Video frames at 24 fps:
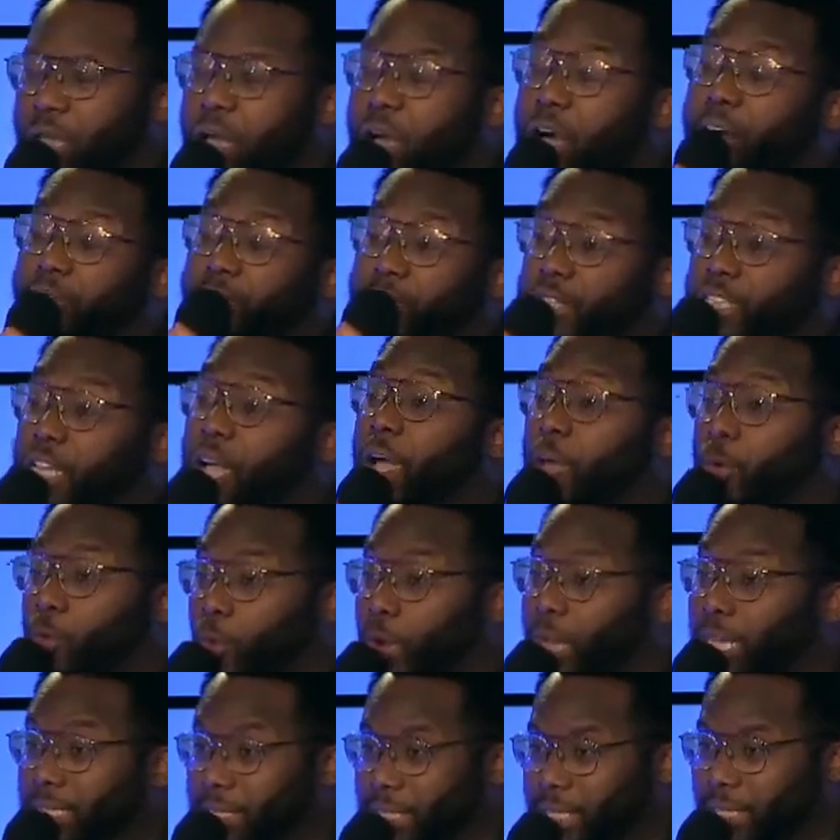of John
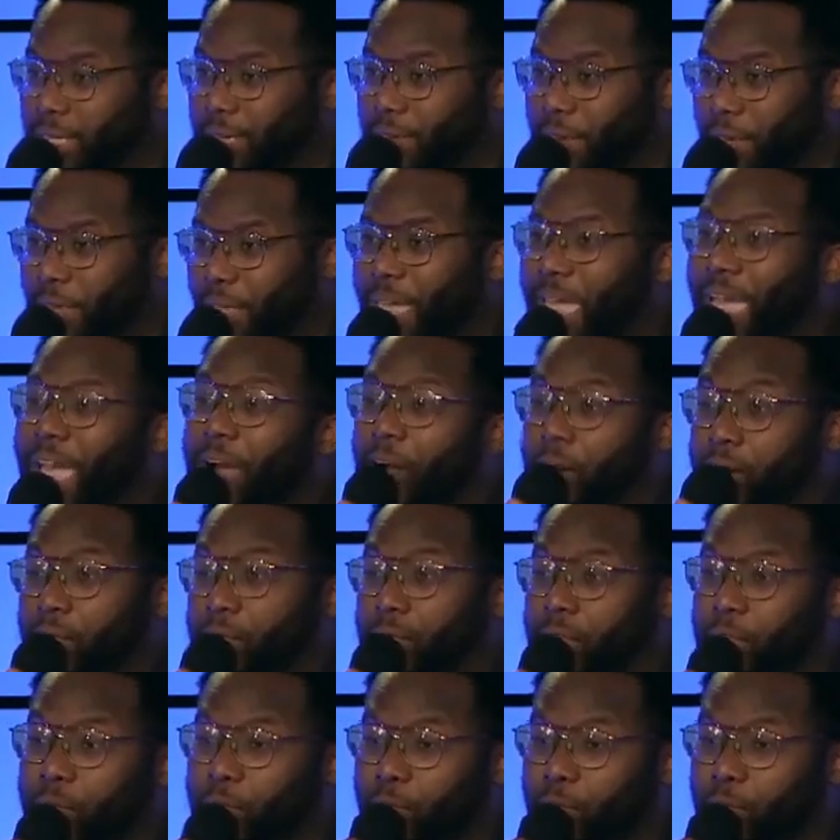Wesley out in the